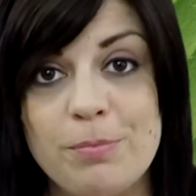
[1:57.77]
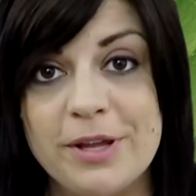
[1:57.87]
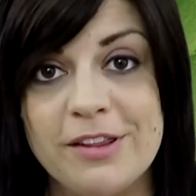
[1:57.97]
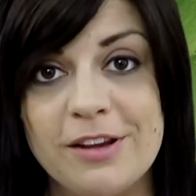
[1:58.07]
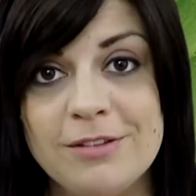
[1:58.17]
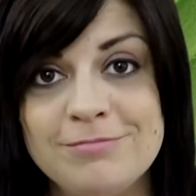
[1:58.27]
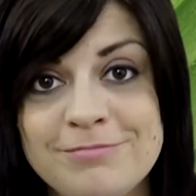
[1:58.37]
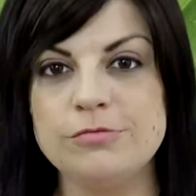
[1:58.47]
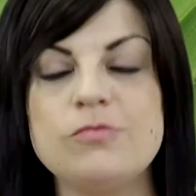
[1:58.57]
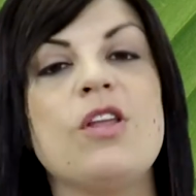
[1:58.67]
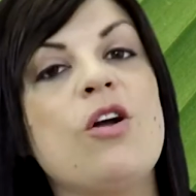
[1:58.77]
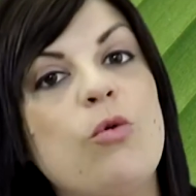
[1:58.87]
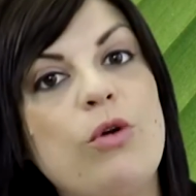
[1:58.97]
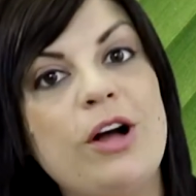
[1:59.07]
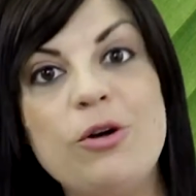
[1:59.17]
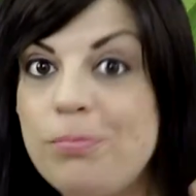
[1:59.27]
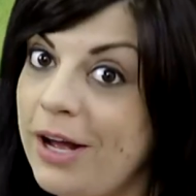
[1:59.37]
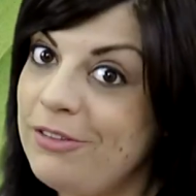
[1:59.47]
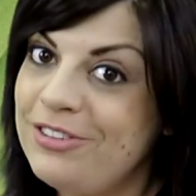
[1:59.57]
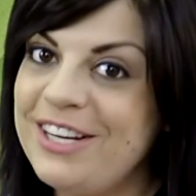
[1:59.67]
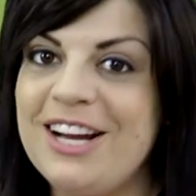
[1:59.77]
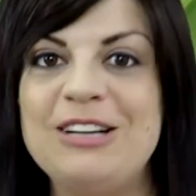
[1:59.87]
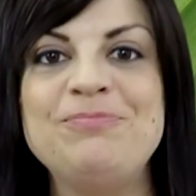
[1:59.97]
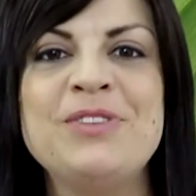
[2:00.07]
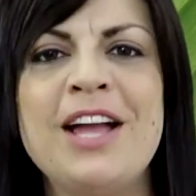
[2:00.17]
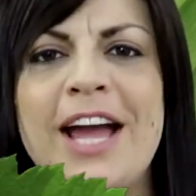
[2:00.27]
not be there well, bye for now,